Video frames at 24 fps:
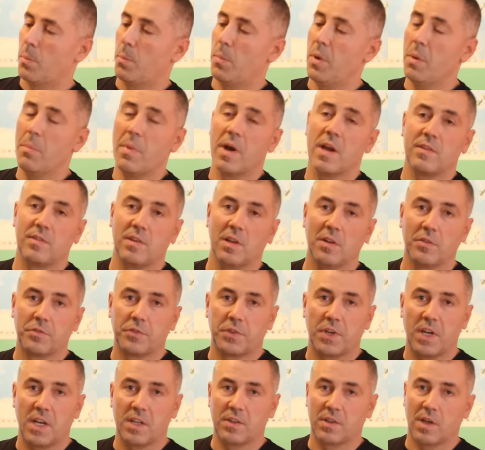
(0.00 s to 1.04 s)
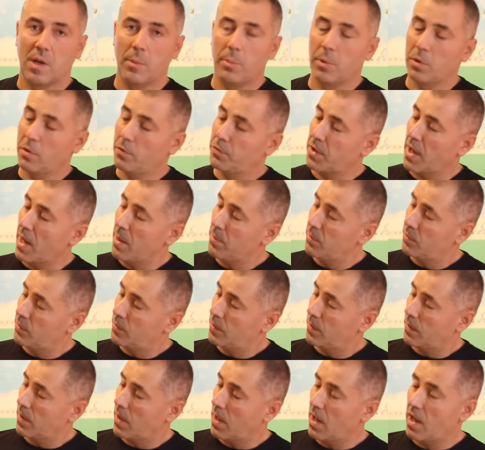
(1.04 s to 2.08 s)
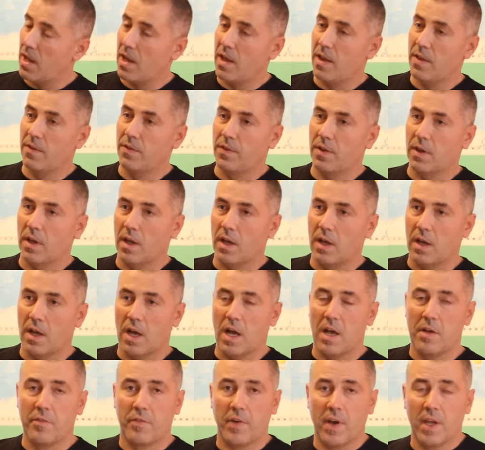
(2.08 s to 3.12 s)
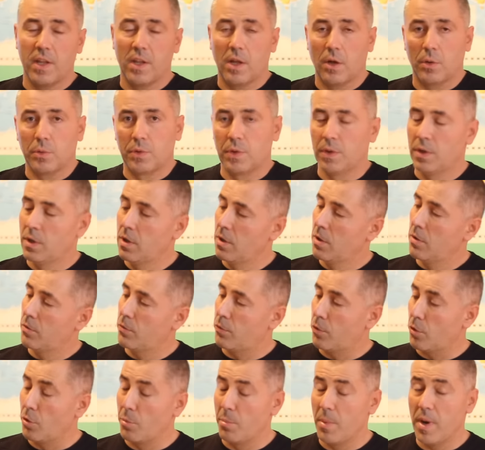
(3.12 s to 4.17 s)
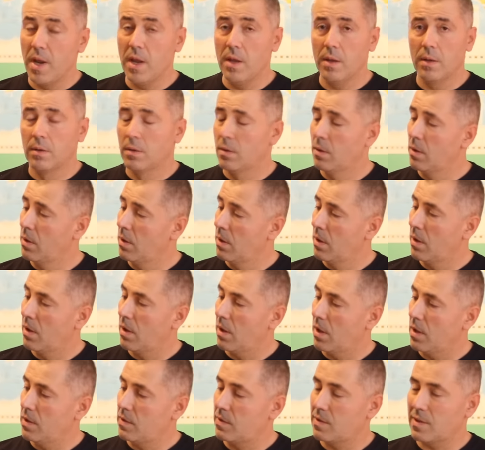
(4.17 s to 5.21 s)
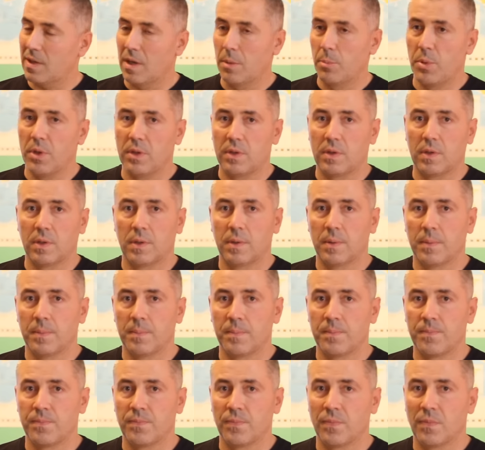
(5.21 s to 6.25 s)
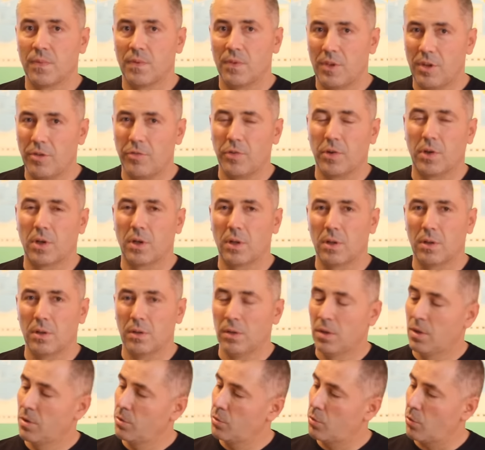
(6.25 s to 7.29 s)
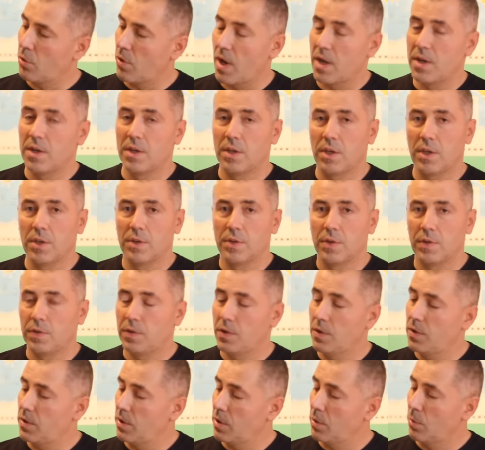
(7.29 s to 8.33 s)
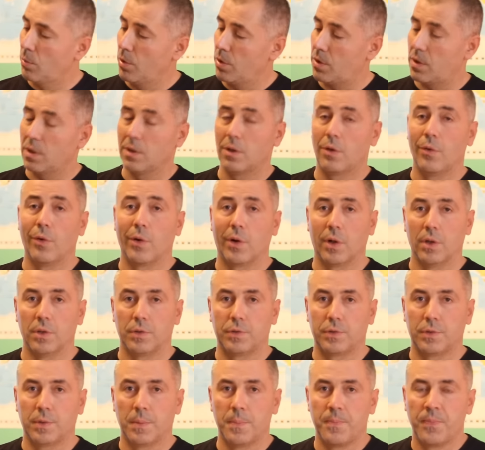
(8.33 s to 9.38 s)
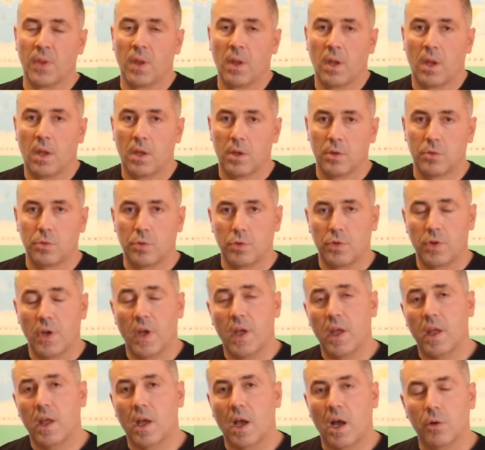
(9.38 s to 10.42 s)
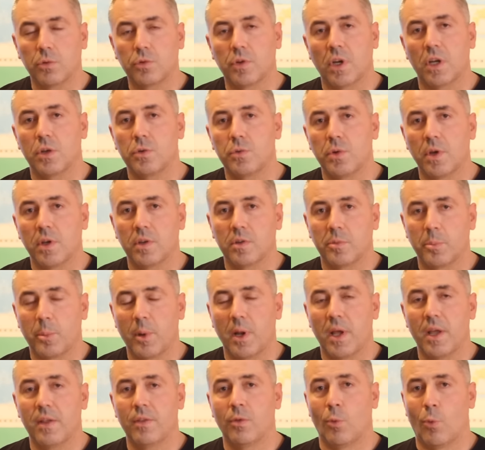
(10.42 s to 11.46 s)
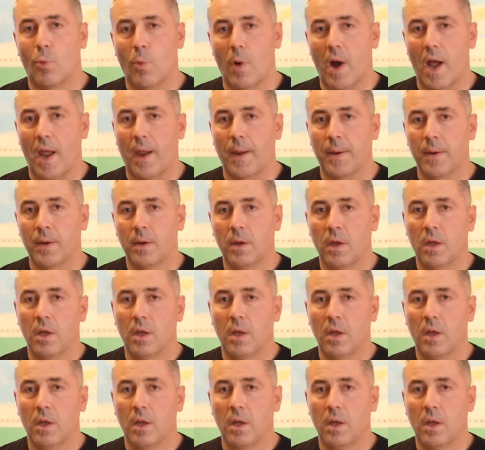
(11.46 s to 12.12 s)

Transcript: Me myself tried a couple of times and I find out for me it's a bit difficult to riding in the city with goggles. Today I'll try to explain why.